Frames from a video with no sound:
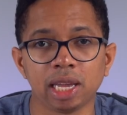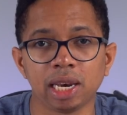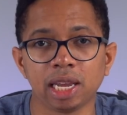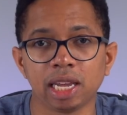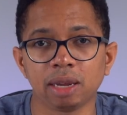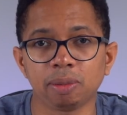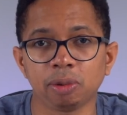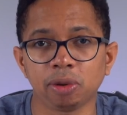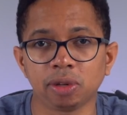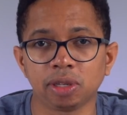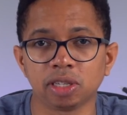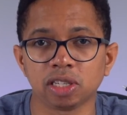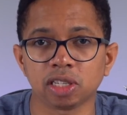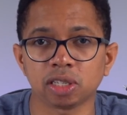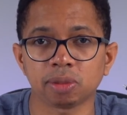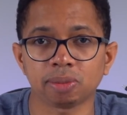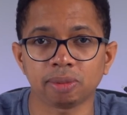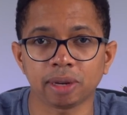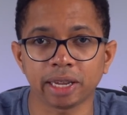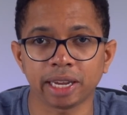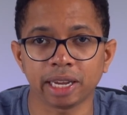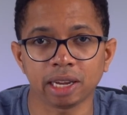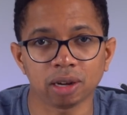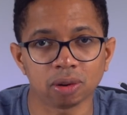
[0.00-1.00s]
enabled
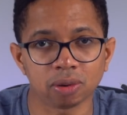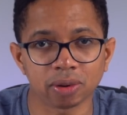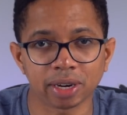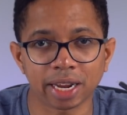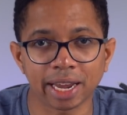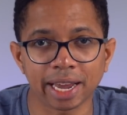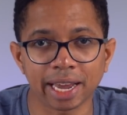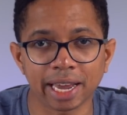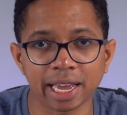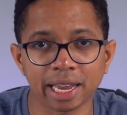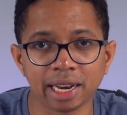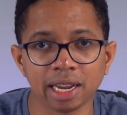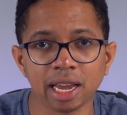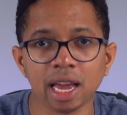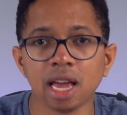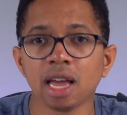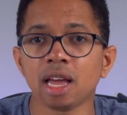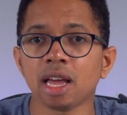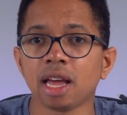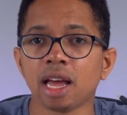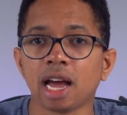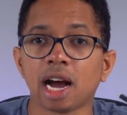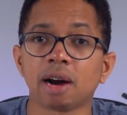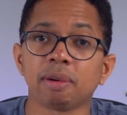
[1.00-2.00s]
display on hand.
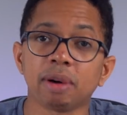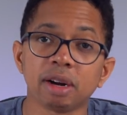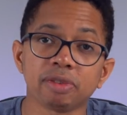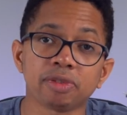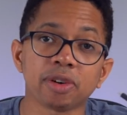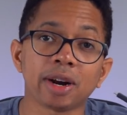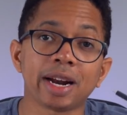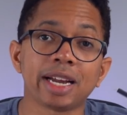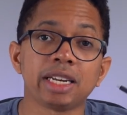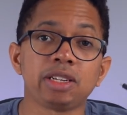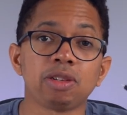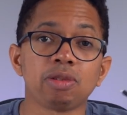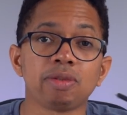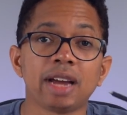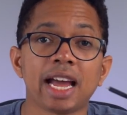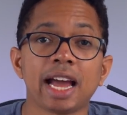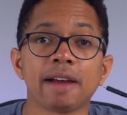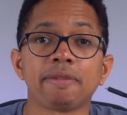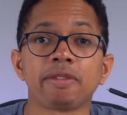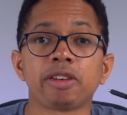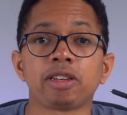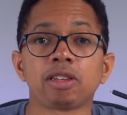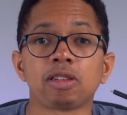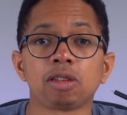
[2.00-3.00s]
However, I do
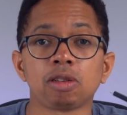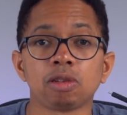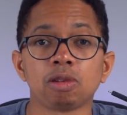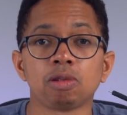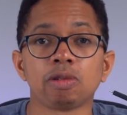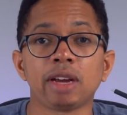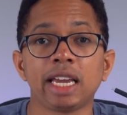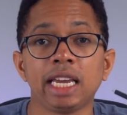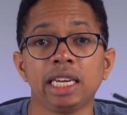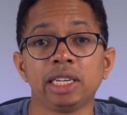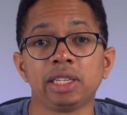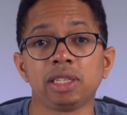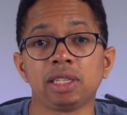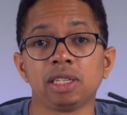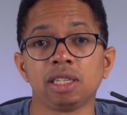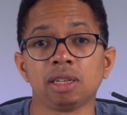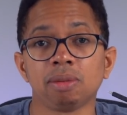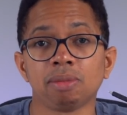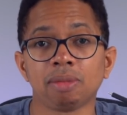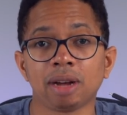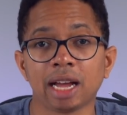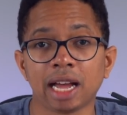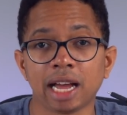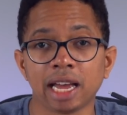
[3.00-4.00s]
have two
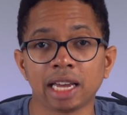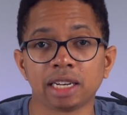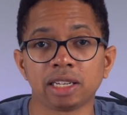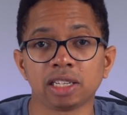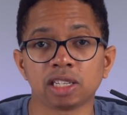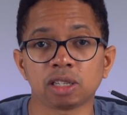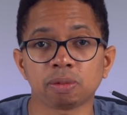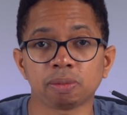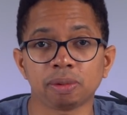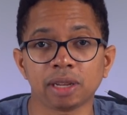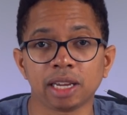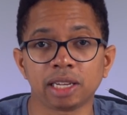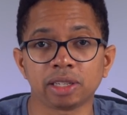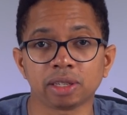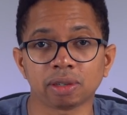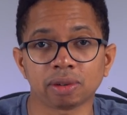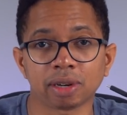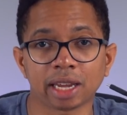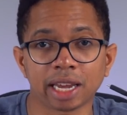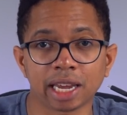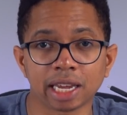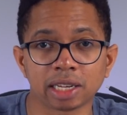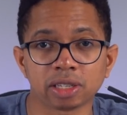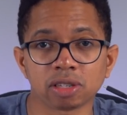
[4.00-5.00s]
HDMI displays
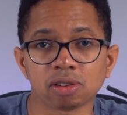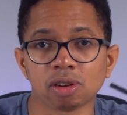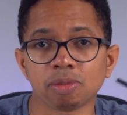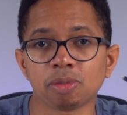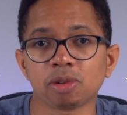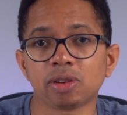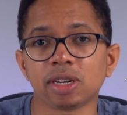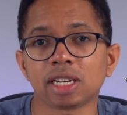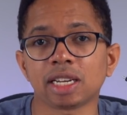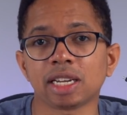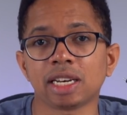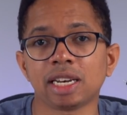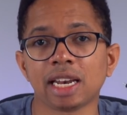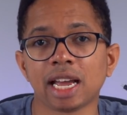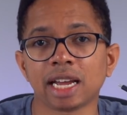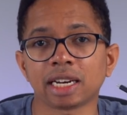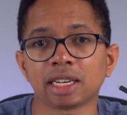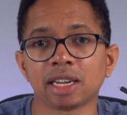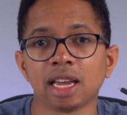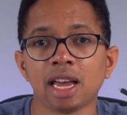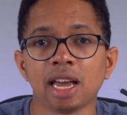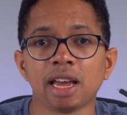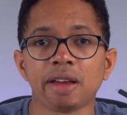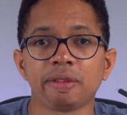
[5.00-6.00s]
on hand. So I'm gonna
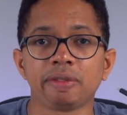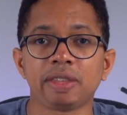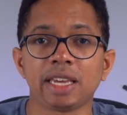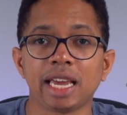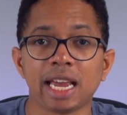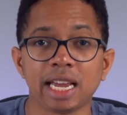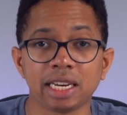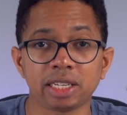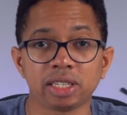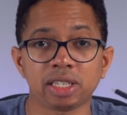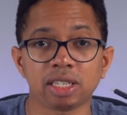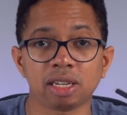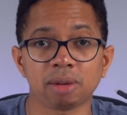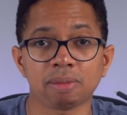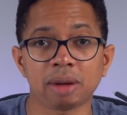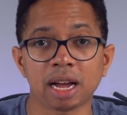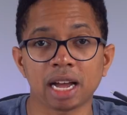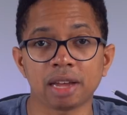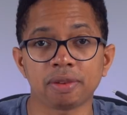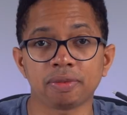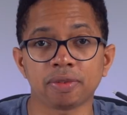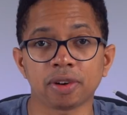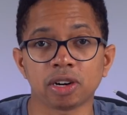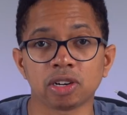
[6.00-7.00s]
connect the
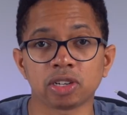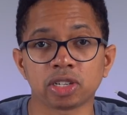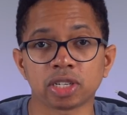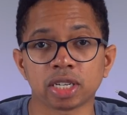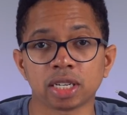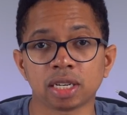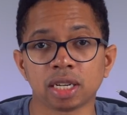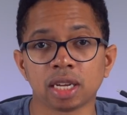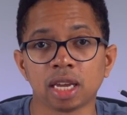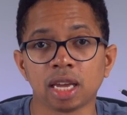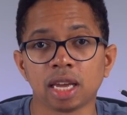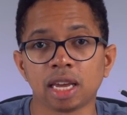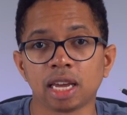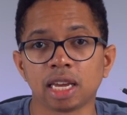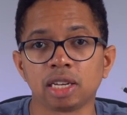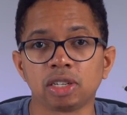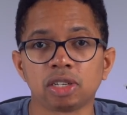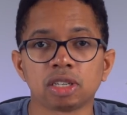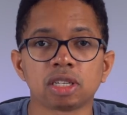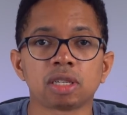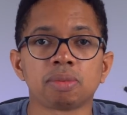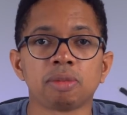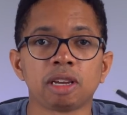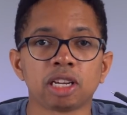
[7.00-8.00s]
HDMI version and
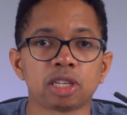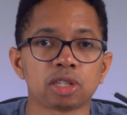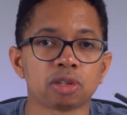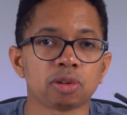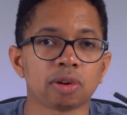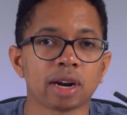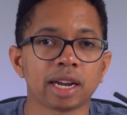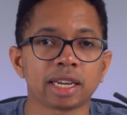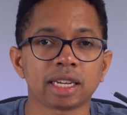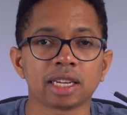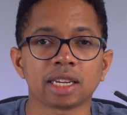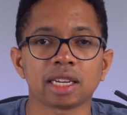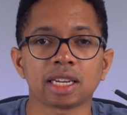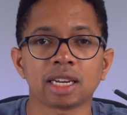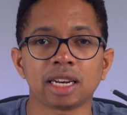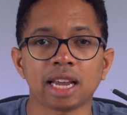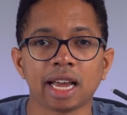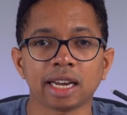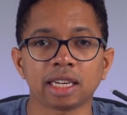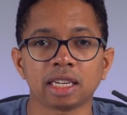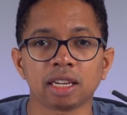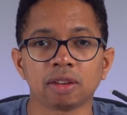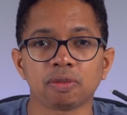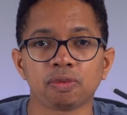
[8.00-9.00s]
just make sure I can
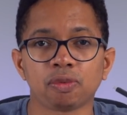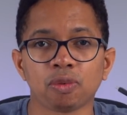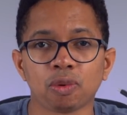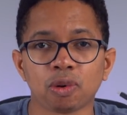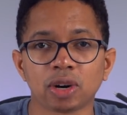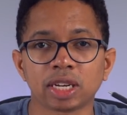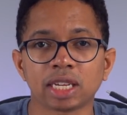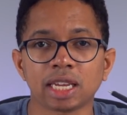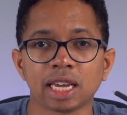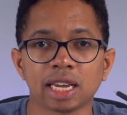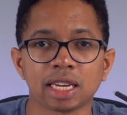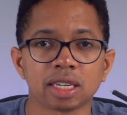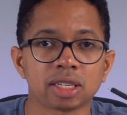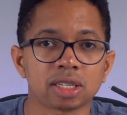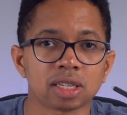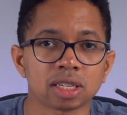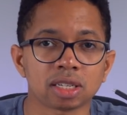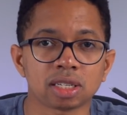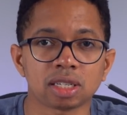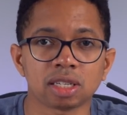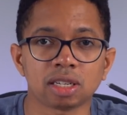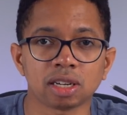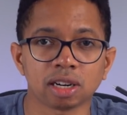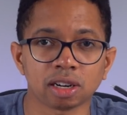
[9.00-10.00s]
connect at 4K
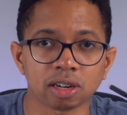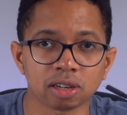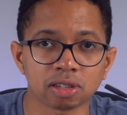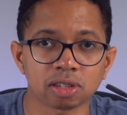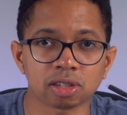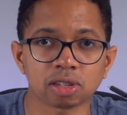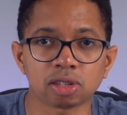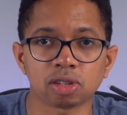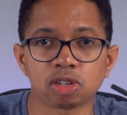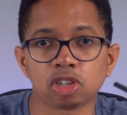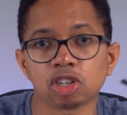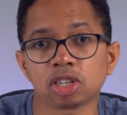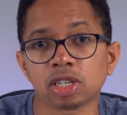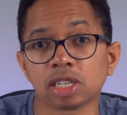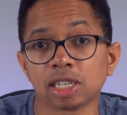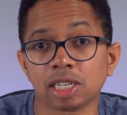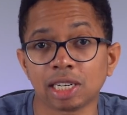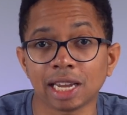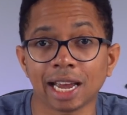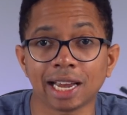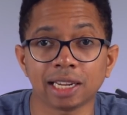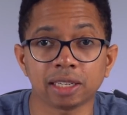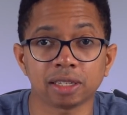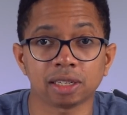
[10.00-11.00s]
60 Hertz just to
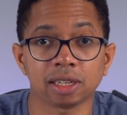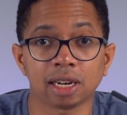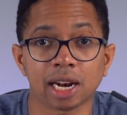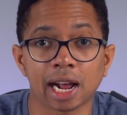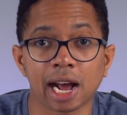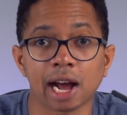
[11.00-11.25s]
test it